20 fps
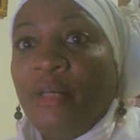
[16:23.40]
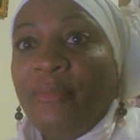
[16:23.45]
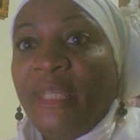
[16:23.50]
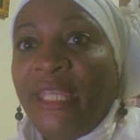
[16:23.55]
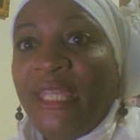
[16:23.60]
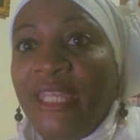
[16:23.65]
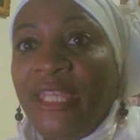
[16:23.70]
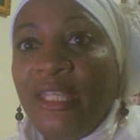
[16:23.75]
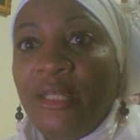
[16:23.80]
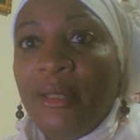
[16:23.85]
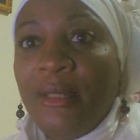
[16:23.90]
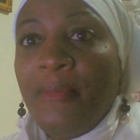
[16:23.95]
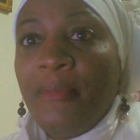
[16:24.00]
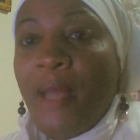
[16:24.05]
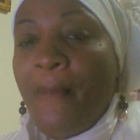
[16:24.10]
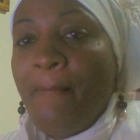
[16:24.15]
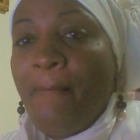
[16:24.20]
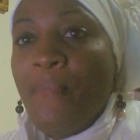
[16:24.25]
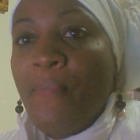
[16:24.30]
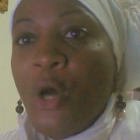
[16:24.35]
Edom,
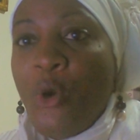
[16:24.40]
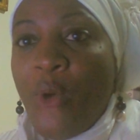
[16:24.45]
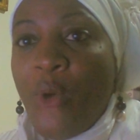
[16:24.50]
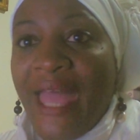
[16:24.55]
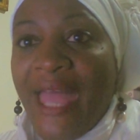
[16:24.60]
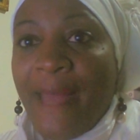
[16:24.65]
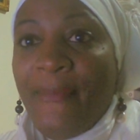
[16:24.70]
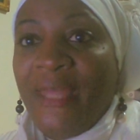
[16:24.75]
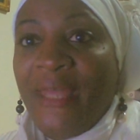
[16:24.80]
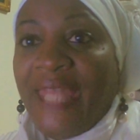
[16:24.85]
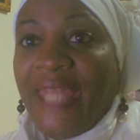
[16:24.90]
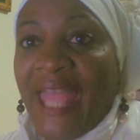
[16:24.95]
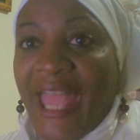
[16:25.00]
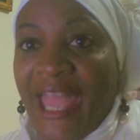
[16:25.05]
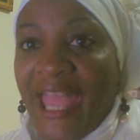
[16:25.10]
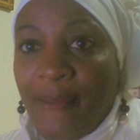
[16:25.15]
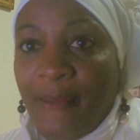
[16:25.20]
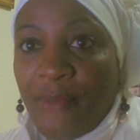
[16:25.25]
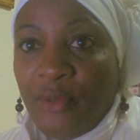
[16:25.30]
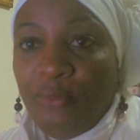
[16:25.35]
Moab, and
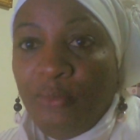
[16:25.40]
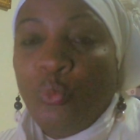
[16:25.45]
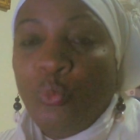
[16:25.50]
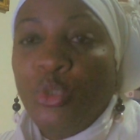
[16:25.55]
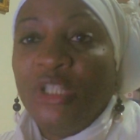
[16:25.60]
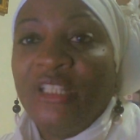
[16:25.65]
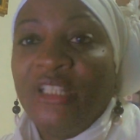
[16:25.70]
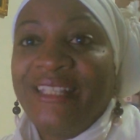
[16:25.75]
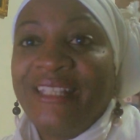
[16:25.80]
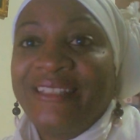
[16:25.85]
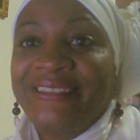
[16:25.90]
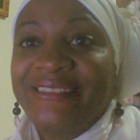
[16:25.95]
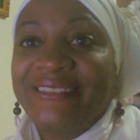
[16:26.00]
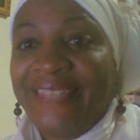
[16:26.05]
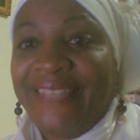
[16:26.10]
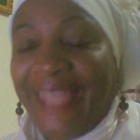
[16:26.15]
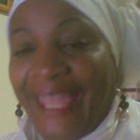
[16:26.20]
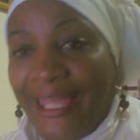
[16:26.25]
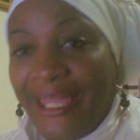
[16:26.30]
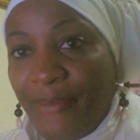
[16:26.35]
Ammon will
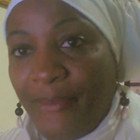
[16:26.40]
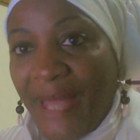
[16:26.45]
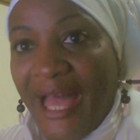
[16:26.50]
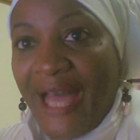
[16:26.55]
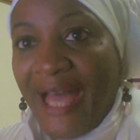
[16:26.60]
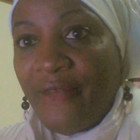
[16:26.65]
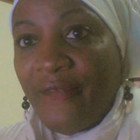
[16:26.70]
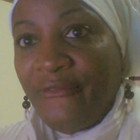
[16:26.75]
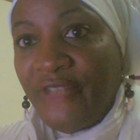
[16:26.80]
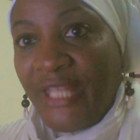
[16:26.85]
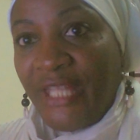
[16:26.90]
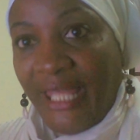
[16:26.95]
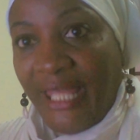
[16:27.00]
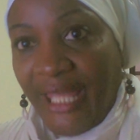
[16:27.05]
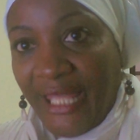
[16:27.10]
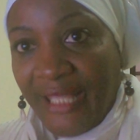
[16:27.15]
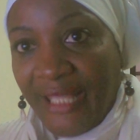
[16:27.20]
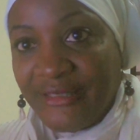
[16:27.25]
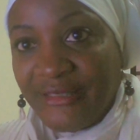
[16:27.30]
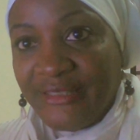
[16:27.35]
escape out of the
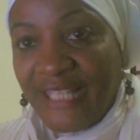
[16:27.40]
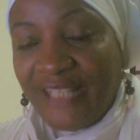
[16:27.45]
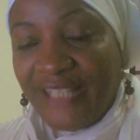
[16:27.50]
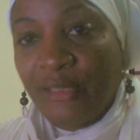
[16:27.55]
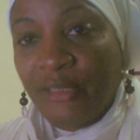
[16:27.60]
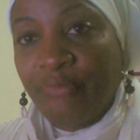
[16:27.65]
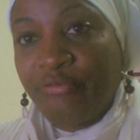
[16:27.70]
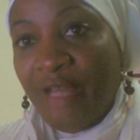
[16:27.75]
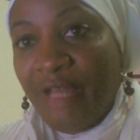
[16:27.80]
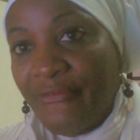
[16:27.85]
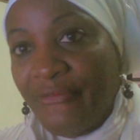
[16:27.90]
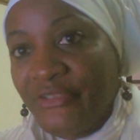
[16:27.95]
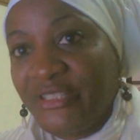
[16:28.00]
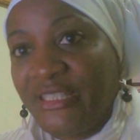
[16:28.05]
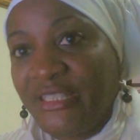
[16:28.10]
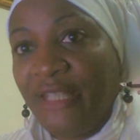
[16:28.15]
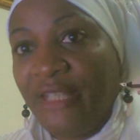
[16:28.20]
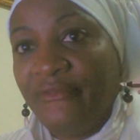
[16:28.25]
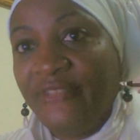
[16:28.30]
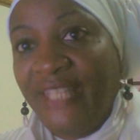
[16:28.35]
hands. That's the
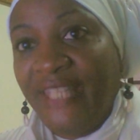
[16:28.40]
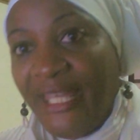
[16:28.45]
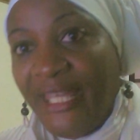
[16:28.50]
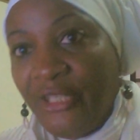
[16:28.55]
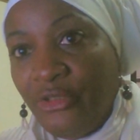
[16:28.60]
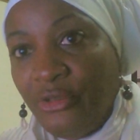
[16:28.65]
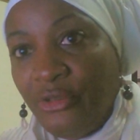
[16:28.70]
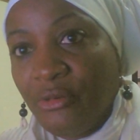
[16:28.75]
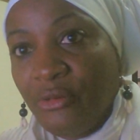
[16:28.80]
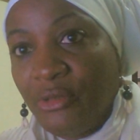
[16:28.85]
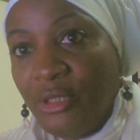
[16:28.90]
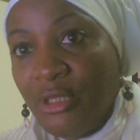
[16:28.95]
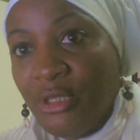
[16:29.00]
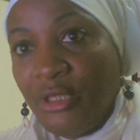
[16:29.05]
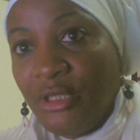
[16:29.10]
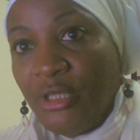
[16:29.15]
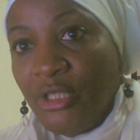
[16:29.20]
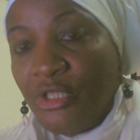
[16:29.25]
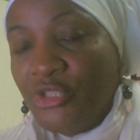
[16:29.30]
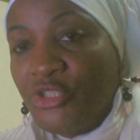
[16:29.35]
prophecy of Daniel.
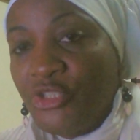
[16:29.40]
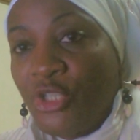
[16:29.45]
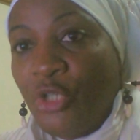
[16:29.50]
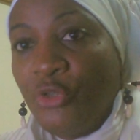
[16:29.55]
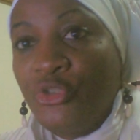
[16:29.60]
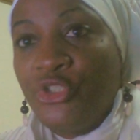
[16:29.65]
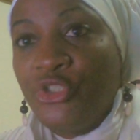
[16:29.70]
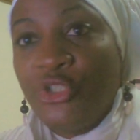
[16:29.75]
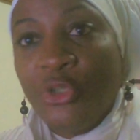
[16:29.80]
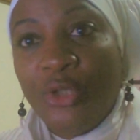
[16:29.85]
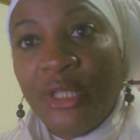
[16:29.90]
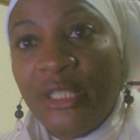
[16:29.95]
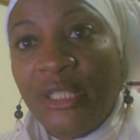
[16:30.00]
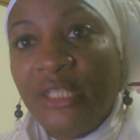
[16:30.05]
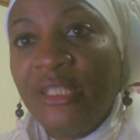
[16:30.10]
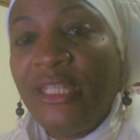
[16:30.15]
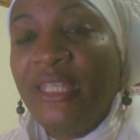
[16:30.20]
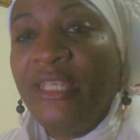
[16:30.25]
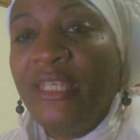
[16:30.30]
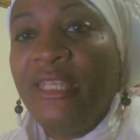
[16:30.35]
So
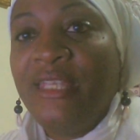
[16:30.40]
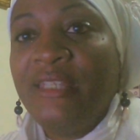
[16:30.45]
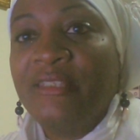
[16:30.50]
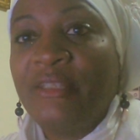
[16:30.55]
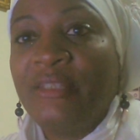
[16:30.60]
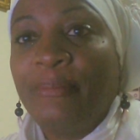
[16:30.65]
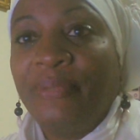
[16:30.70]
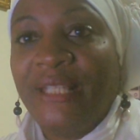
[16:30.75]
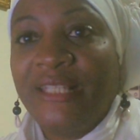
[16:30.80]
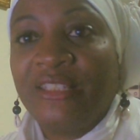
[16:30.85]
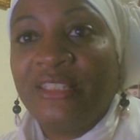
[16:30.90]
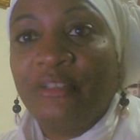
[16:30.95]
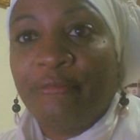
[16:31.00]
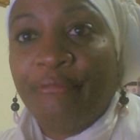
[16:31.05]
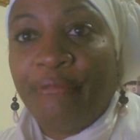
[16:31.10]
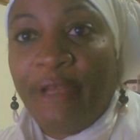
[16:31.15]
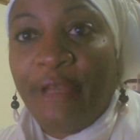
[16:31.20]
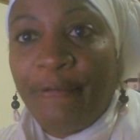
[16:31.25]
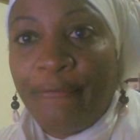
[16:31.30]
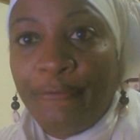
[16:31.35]
Jordan is a place of
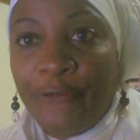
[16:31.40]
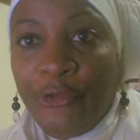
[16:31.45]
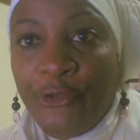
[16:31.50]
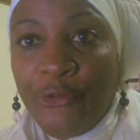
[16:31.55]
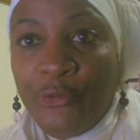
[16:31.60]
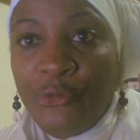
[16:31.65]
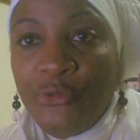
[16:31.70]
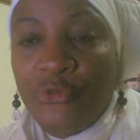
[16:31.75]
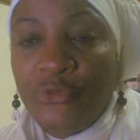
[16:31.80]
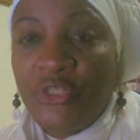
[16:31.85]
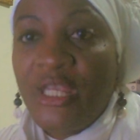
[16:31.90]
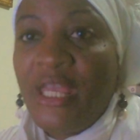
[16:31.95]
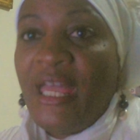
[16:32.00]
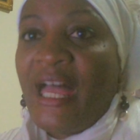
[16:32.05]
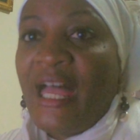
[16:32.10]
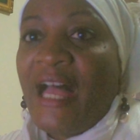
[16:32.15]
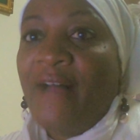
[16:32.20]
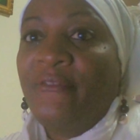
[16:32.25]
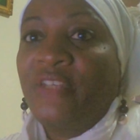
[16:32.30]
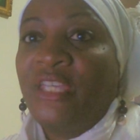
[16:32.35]
refuge.
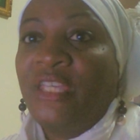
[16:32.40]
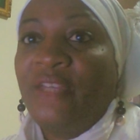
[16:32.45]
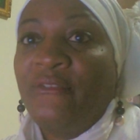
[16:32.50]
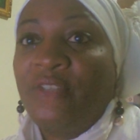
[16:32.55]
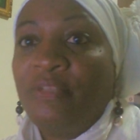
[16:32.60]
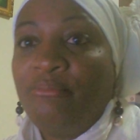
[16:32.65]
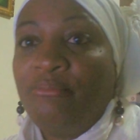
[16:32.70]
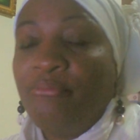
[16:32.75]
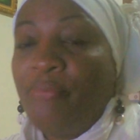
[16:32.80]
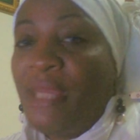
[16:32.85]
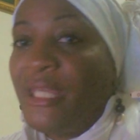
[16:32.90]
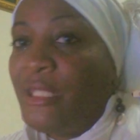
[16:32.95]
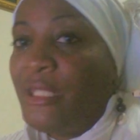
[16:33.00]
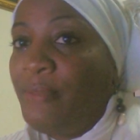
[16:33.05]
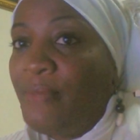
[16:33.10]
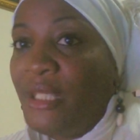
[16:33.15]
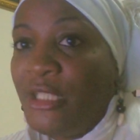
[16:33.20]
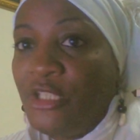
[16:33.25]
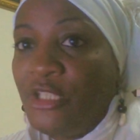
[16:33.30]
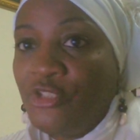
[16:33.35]
I've given
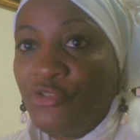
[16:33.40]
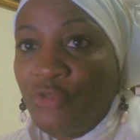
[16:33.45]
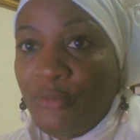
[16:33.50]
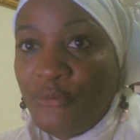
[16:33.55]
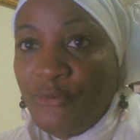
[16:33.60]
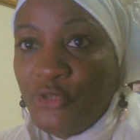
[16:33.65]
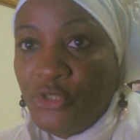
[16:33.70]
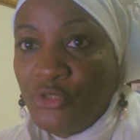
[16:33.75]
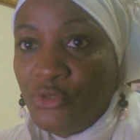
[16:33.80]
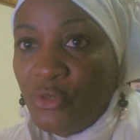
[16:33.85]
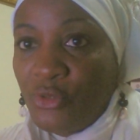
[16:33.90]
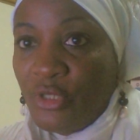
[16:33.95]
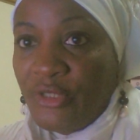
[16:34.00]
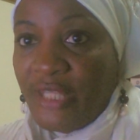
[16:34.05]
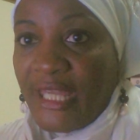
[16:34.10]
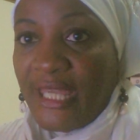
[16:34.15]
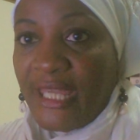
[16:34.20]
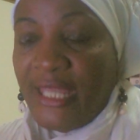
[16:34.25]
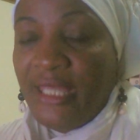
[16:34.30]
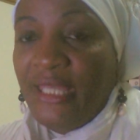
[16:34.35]
many scriptures on
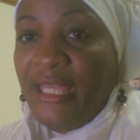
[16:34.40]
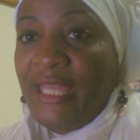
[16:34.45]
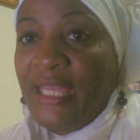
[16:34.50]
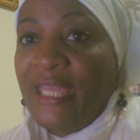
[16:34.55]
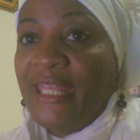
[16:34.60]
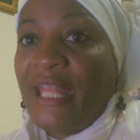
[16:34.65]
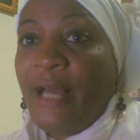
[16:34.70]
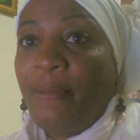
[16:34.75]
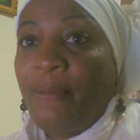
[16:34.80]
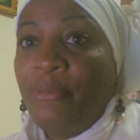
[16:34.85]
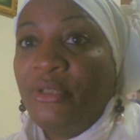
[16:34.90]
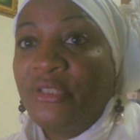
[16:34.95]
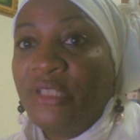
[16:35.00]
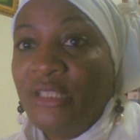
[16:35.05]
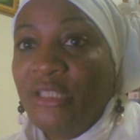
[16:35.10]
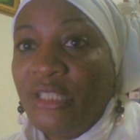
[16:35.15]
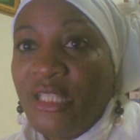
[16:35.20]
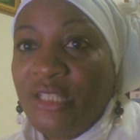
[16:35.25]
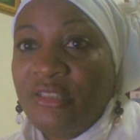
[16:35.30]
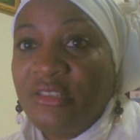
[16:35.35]
that, and I'll put the
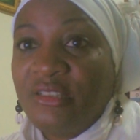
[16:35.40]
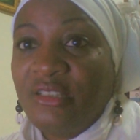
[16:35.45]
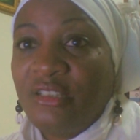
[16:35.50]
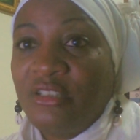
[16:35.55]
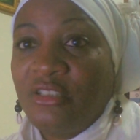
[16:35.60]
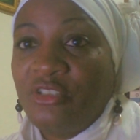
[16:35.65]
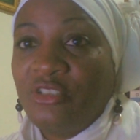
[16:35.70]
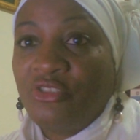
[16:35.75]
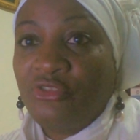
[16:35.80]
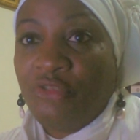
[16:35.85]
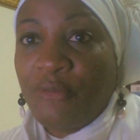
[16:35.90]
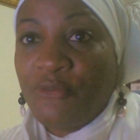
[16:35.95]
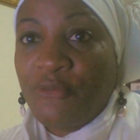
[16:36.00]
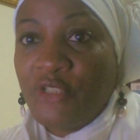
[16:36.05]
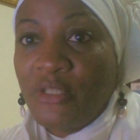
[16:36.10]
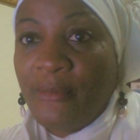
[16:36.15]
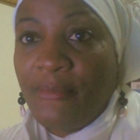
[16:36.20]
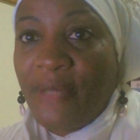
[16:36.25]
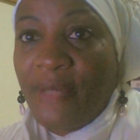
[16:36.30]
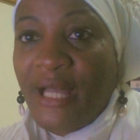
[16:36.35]
links in the
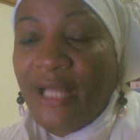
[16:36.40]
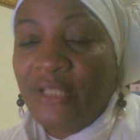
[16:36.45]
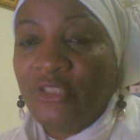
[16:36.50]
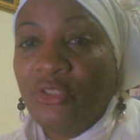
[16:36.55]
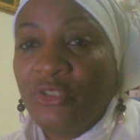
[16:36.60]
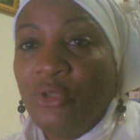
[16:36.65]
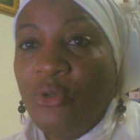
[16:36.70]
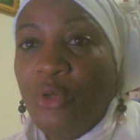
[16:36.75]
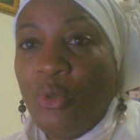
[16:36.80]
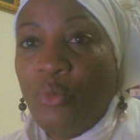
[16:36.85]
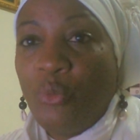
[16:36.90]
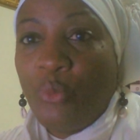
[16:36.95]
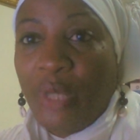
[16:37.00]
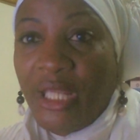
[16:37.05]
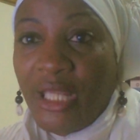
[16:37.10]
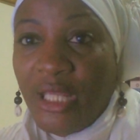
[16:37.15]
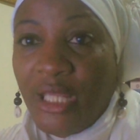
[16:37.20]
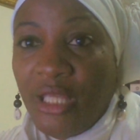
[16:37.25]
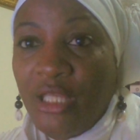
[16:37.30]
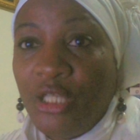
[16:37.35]
description box on
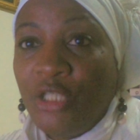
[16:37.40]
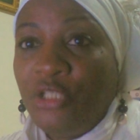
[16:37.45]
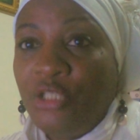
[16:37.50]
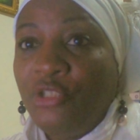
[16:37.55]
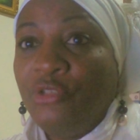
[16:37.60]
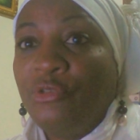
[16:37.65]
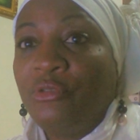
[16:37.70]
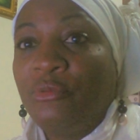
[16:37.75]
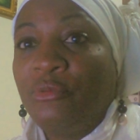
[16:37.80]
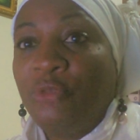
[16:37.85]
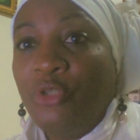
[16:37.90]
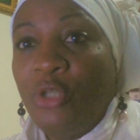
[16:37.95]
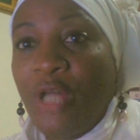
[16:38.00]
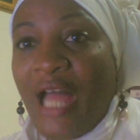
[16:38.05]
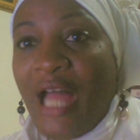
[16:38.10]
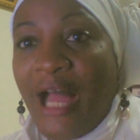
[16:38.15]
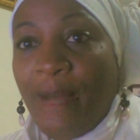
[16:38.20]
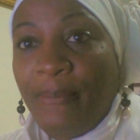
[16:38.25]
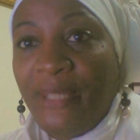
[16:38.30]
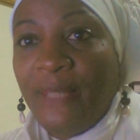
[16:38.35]
where
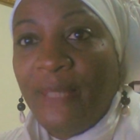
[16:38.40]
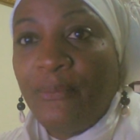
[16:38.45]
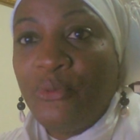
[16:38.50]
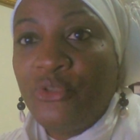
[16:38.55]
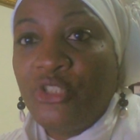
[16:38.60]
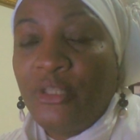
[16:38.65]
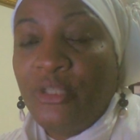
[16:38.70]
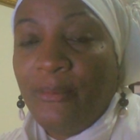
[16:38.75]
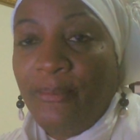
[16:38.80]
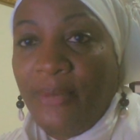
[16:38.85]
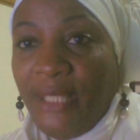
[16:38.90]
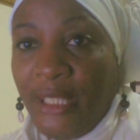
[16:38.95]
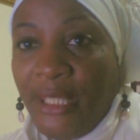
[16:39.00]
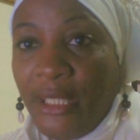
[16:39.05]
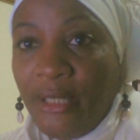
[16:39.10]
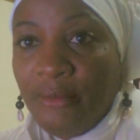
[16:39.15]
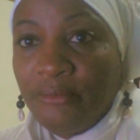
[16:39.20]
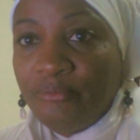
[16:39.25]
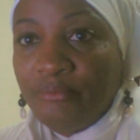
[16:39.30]
our people should be.